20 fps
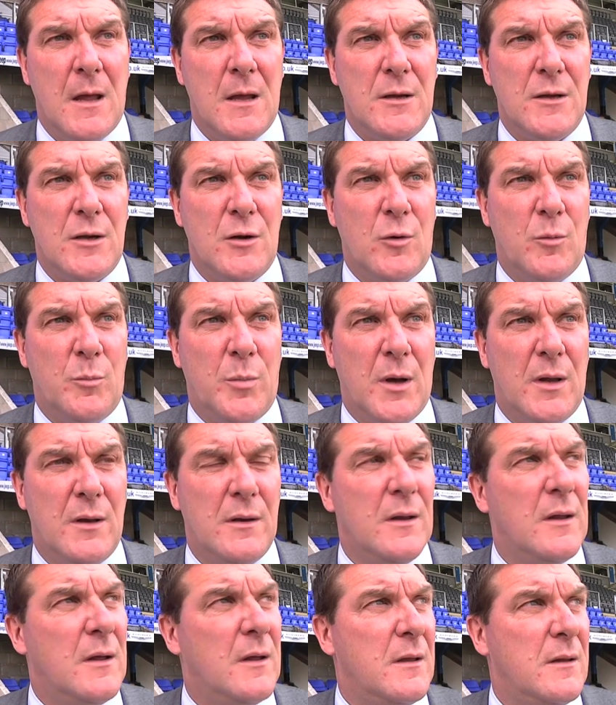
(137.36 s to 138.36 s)
you know, but
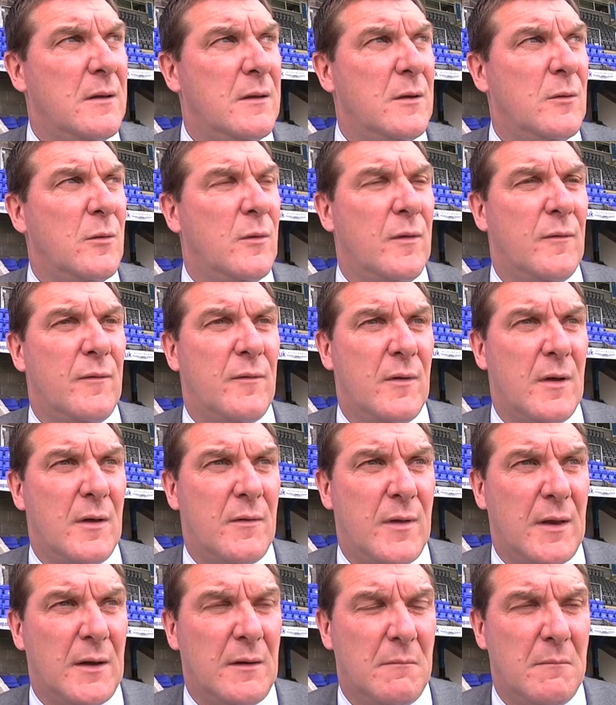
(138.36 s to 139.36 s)
uh, you know, I
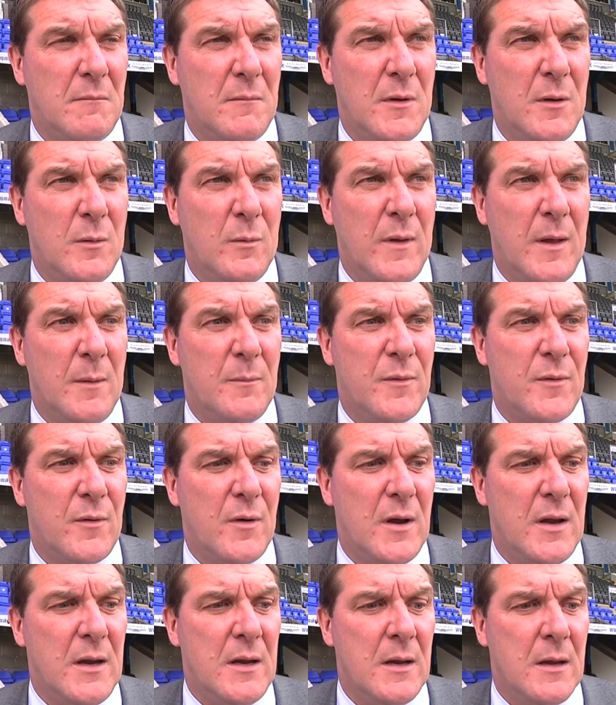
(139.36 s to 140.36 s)
think you know them
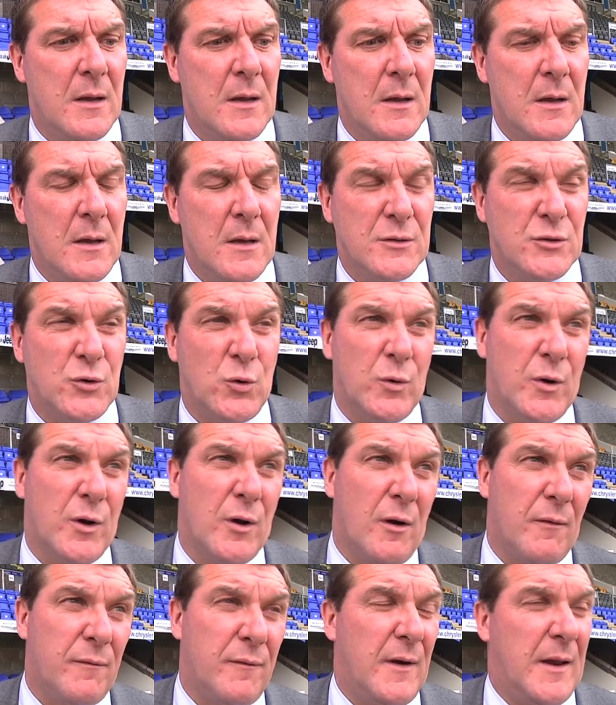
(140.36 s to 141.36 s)
three showed
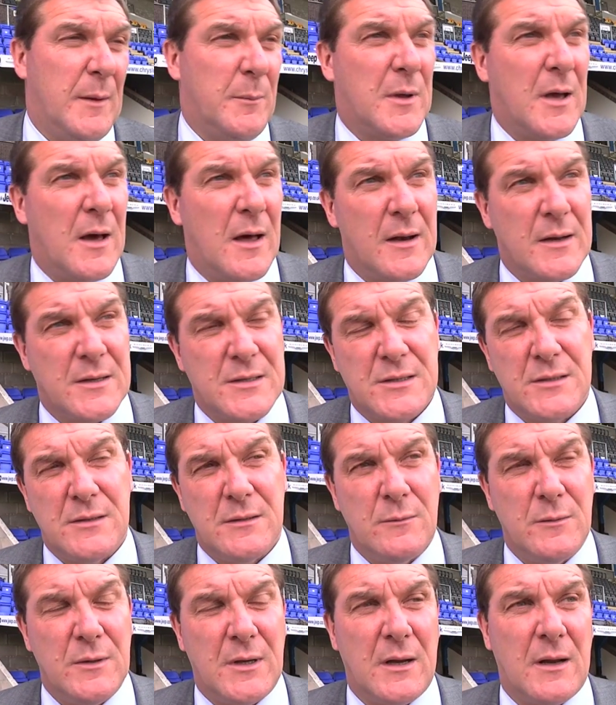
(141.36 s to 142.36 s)
enough. Liam Carras, you
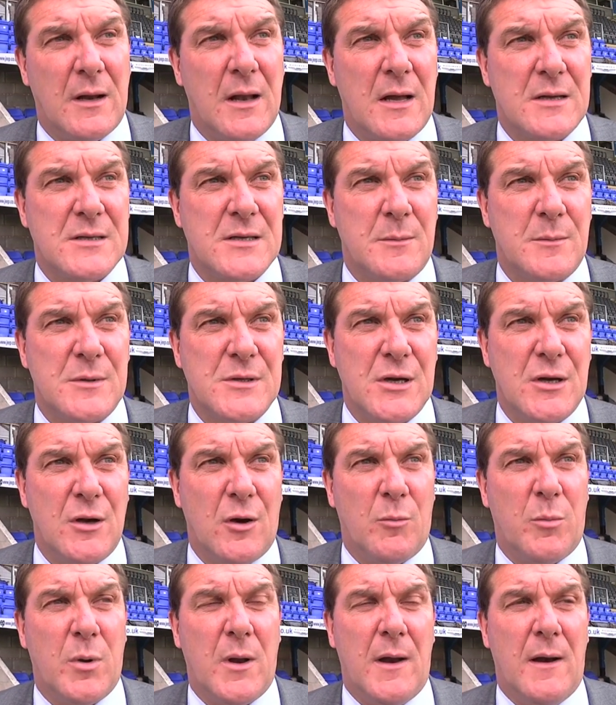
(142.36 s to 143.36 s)
know, you can class him as a
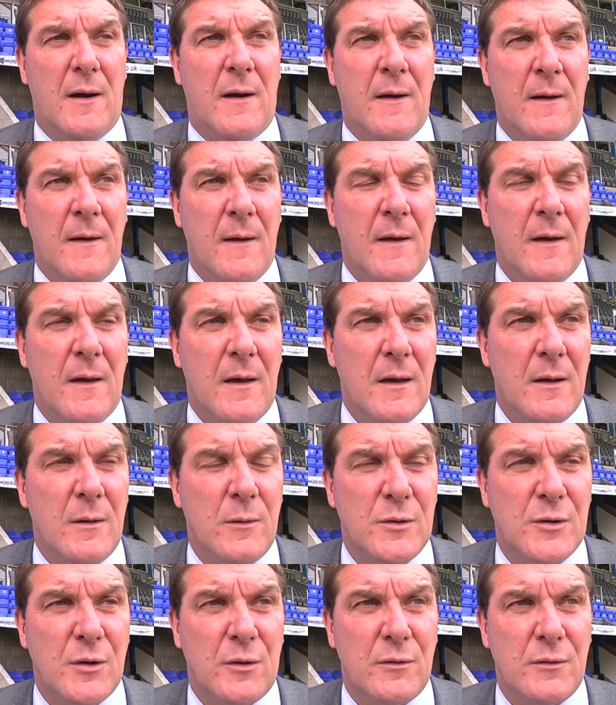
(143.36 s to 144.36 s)
young player. You
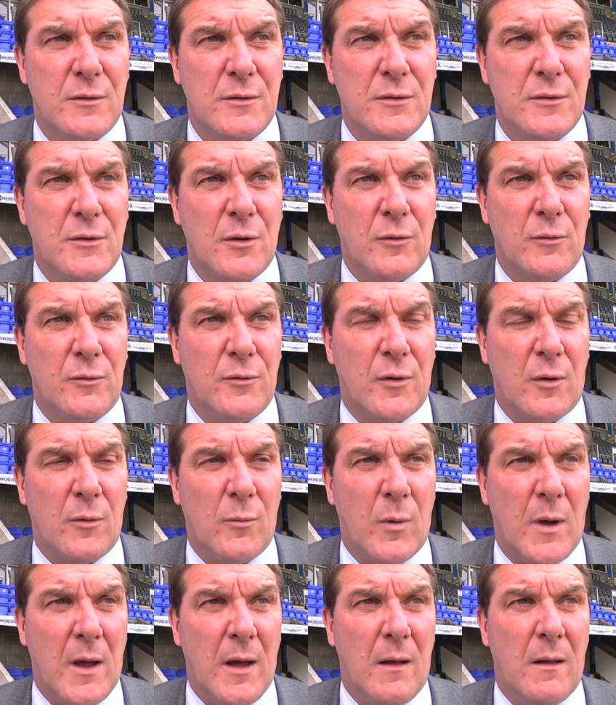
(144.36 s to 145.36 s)
know, done done
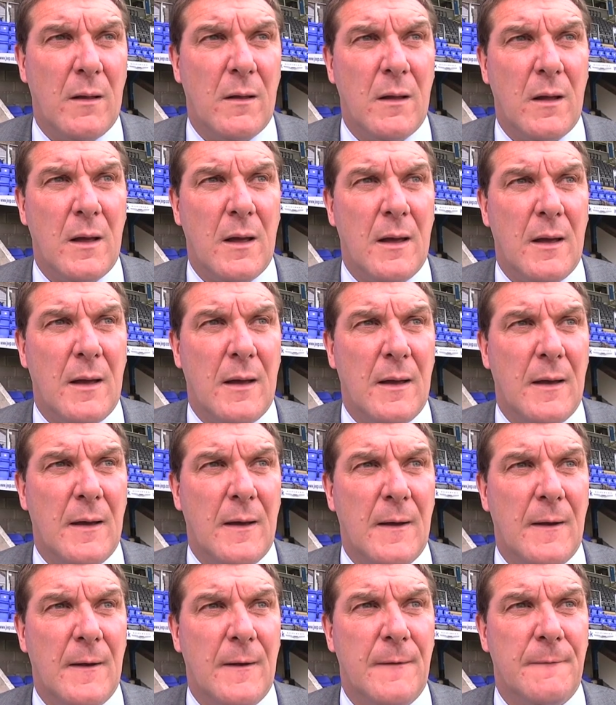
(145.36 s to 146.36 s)
done well.
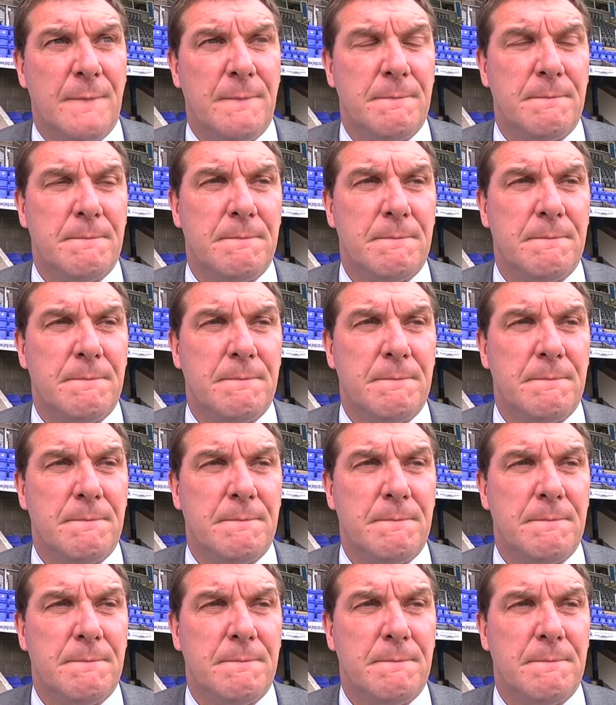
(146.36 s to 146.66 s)
Uh, um,